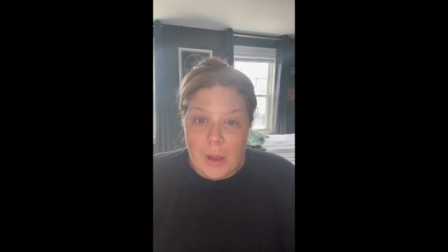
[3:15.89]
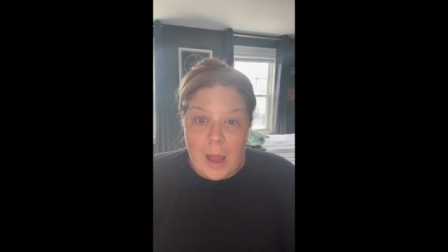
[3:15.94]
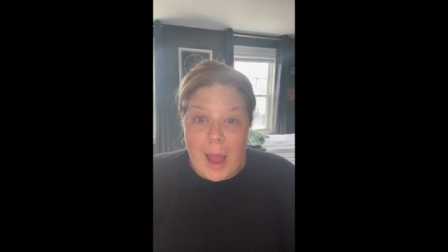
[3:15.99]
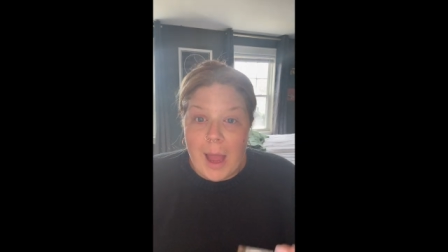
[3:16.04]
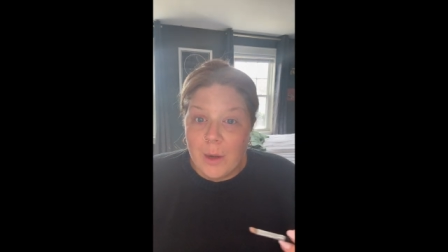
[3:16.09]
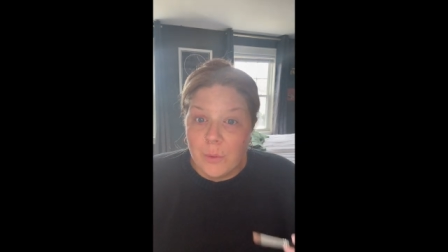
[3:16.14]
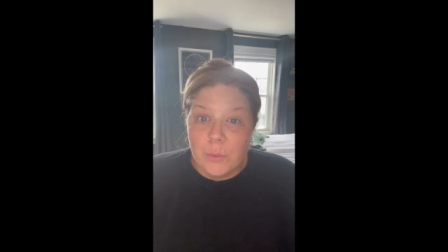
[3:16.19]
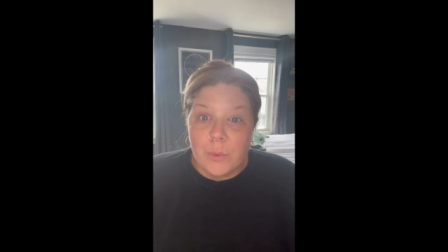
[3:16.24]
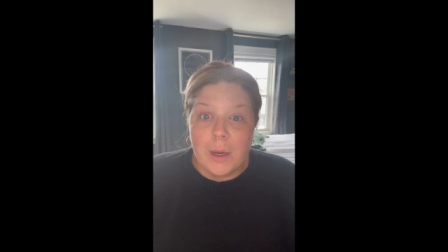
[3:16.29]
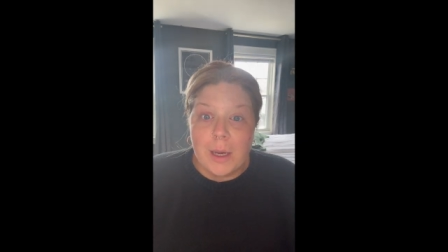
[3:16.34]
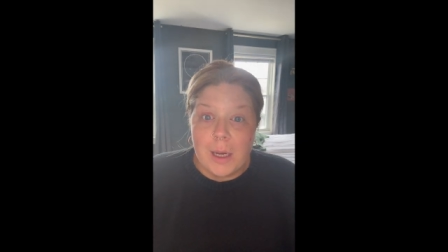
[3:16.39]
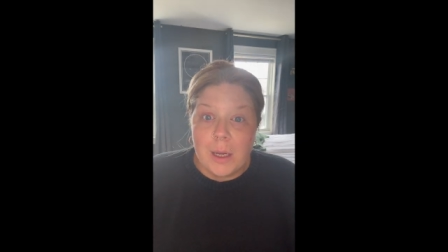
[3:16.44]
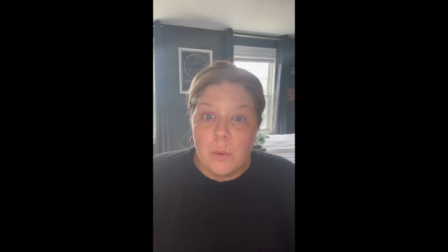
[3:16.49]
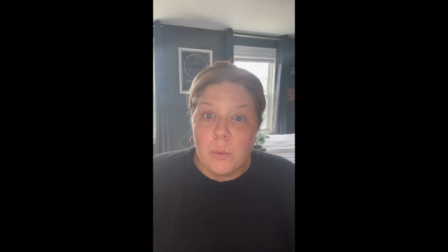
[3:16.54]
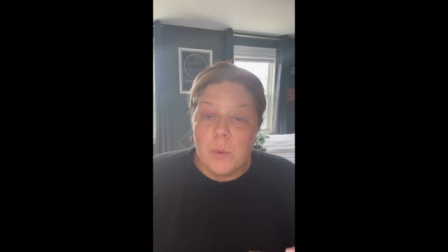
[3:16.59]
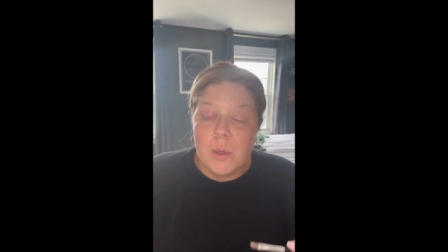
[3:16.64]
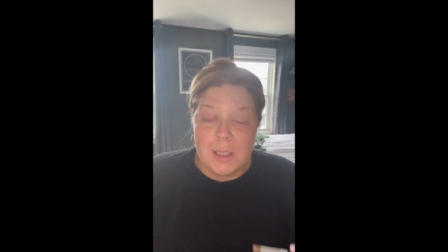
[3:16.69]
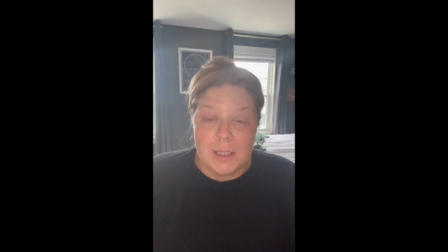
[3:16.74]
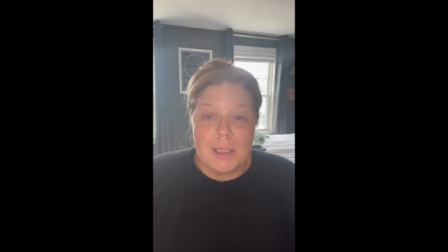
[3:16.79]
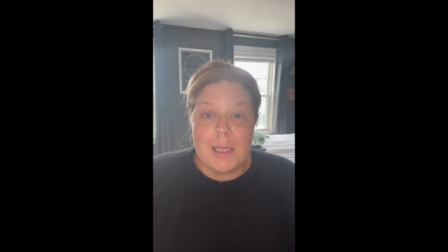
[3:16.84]
Henry
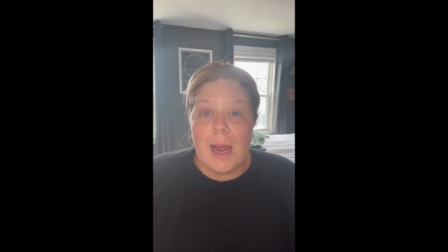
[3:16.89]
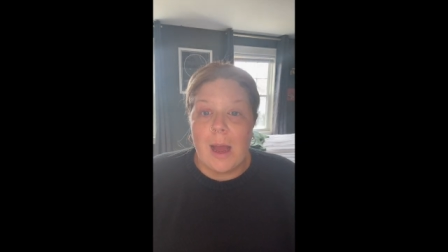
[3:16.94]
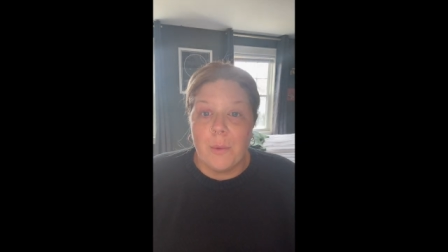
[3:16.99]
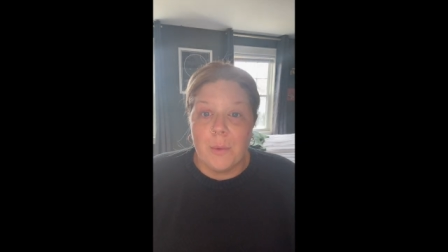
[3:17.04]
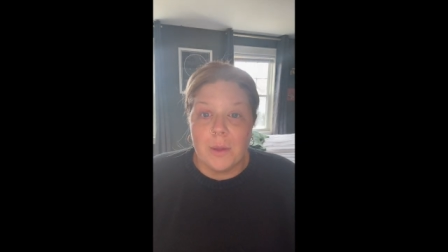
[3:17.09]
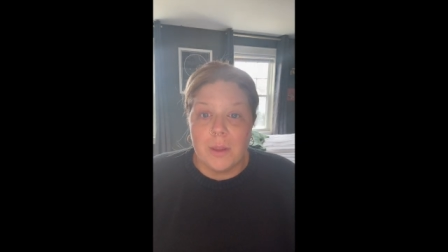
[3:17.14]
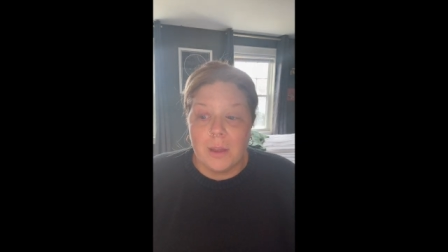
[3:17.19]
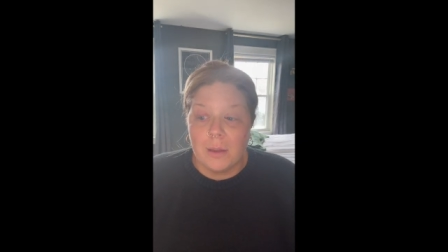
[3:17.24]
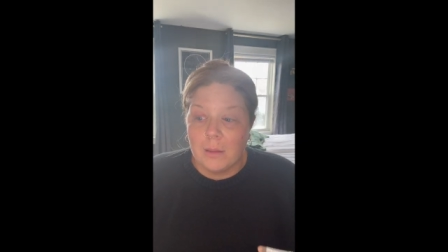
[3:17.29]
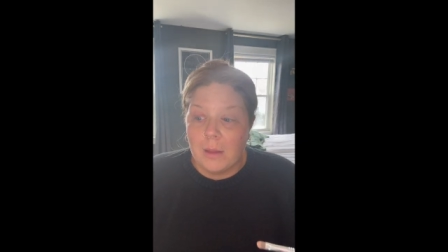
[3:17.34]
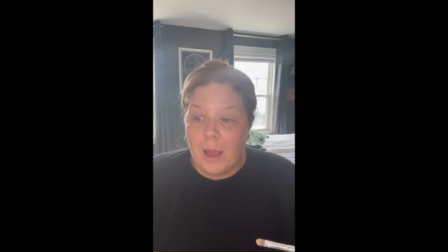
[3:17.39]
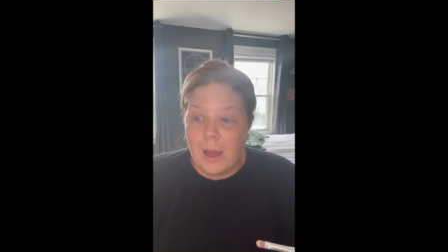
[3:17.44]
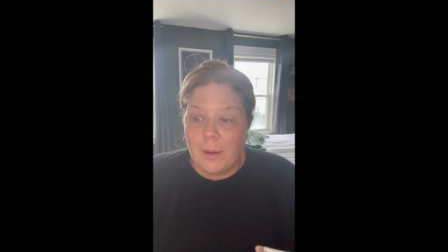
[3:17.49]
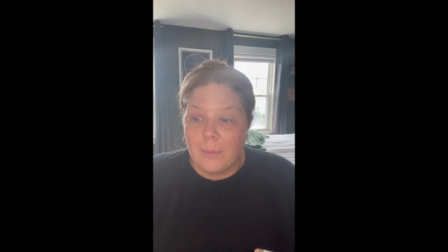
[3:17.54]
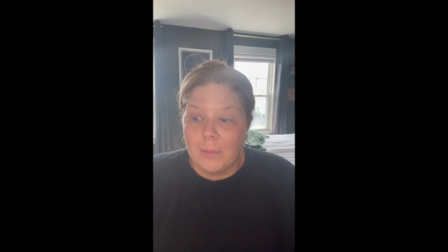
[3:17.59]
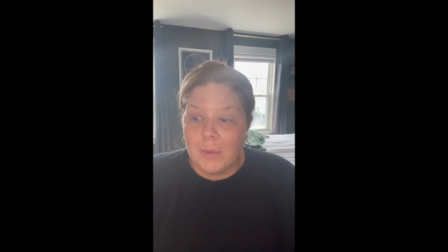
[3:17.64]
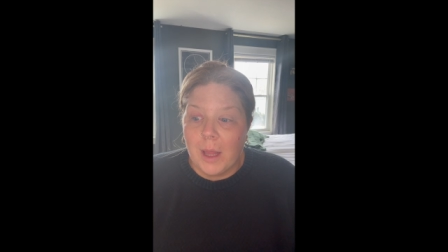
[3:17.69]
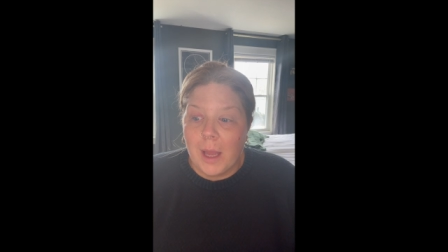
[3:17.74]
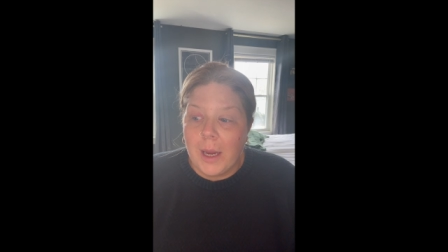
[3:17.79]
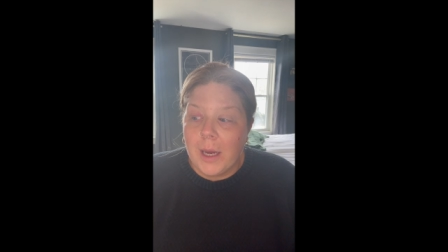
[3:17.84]
was now in the
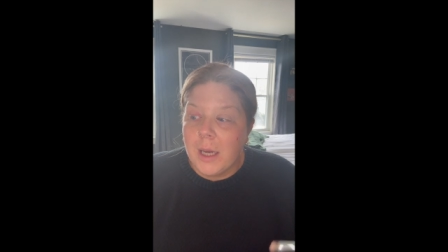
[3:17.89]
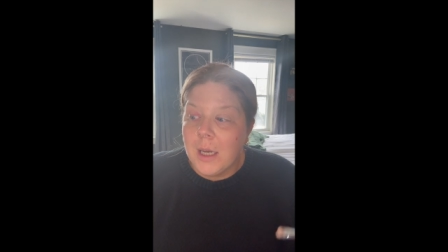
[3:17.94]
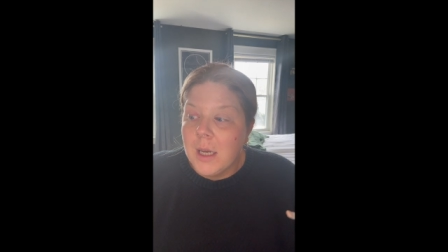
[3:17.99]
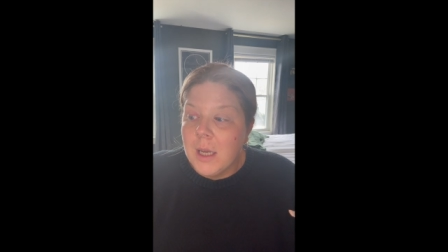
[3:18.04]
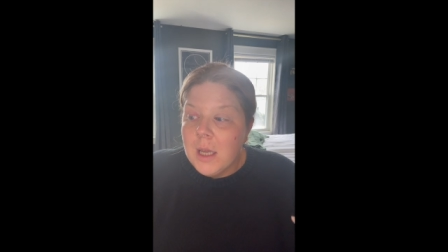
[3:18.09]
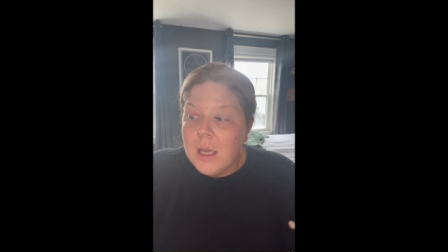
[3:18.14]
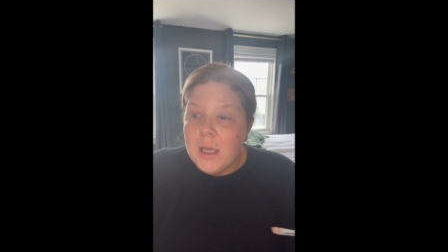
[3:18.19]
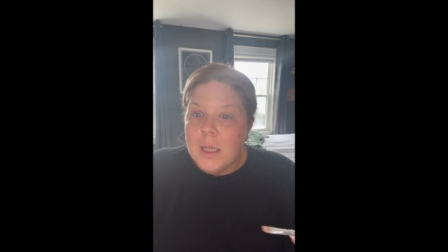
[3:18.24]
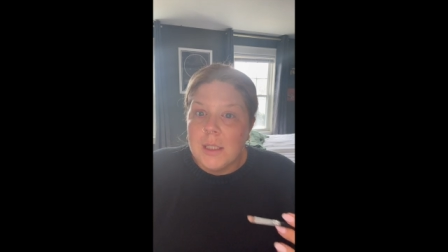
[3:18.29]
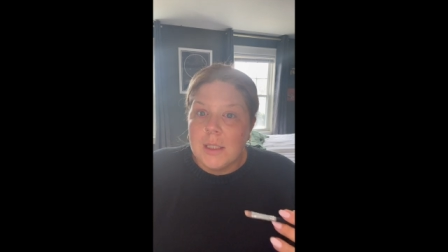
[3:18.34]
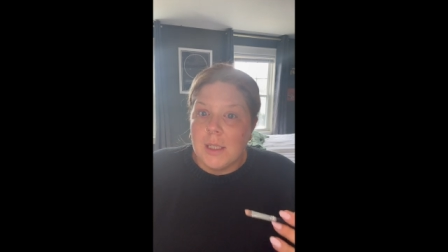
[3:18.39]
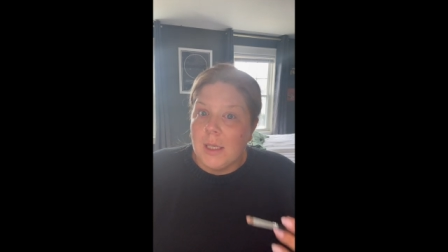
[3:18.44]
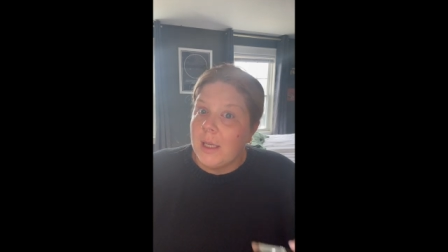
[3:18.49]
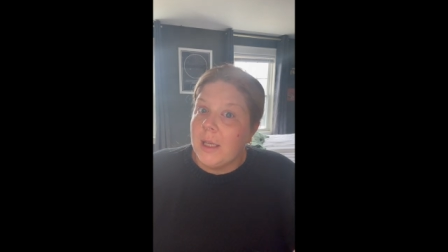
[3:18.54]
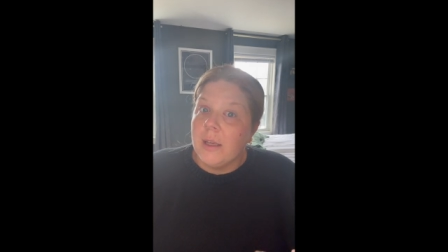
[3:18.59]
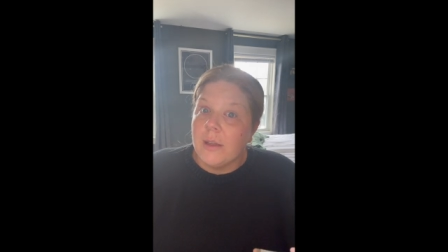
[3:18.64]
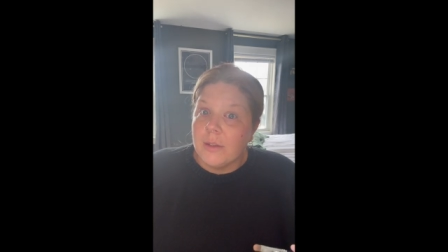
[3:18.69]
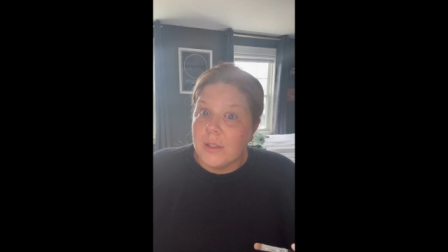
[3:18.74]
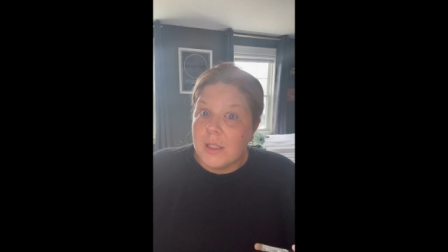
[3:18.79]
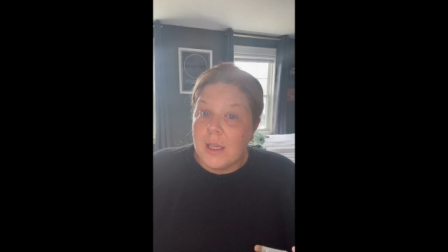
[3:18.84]
limelight to
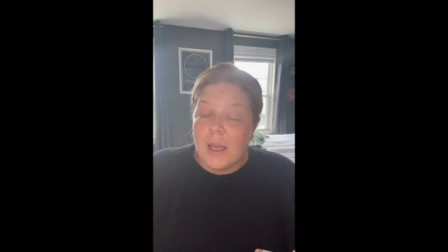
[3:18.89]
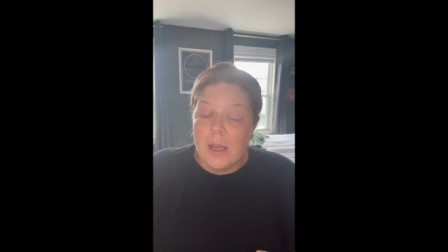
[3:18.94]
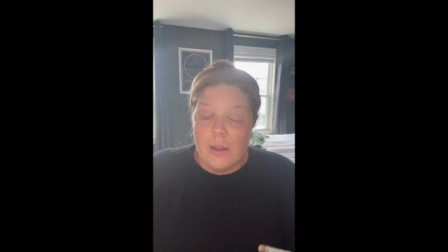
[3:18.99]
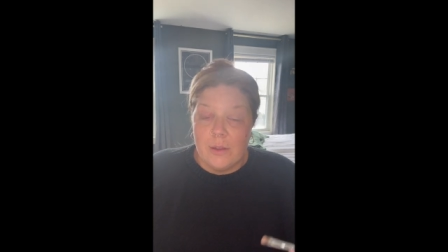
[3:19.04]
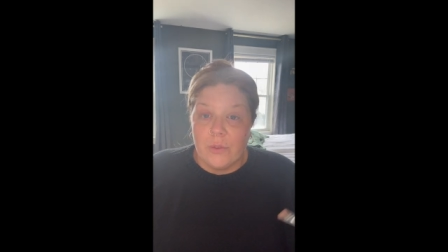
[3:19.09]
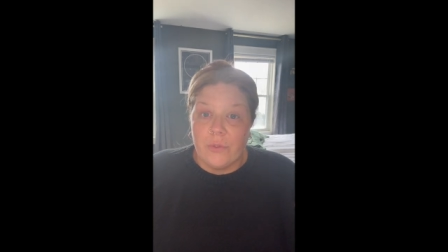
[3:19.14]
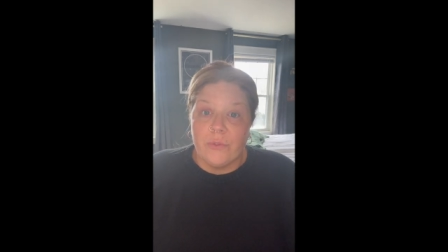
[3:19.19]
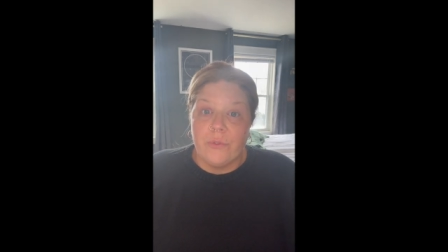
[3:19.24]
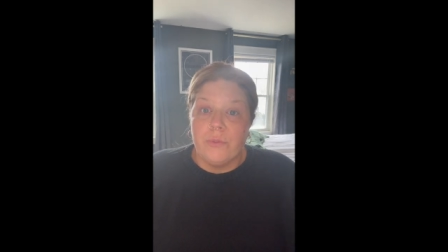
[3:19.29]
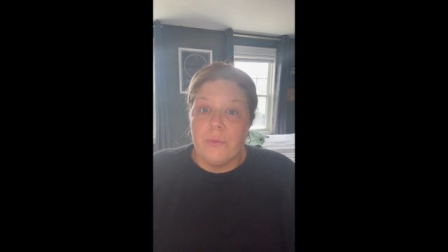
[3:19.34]
his, his,